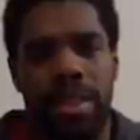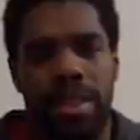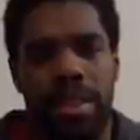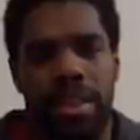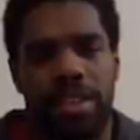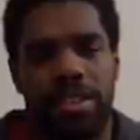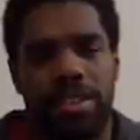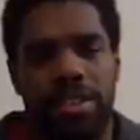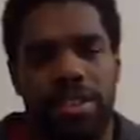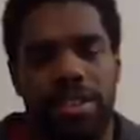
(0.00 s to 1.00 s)

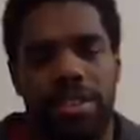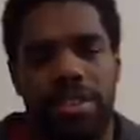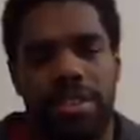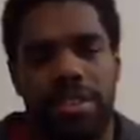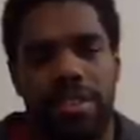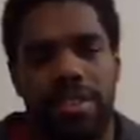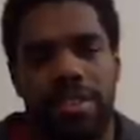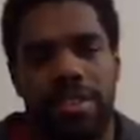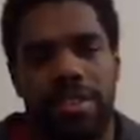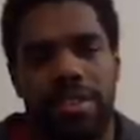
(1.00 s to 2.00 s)

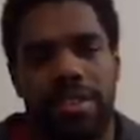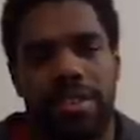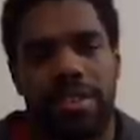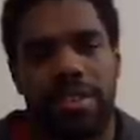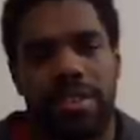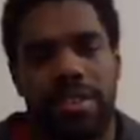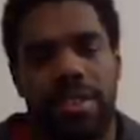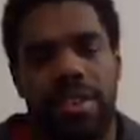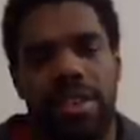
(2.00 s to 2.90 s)
This person isn't speaking.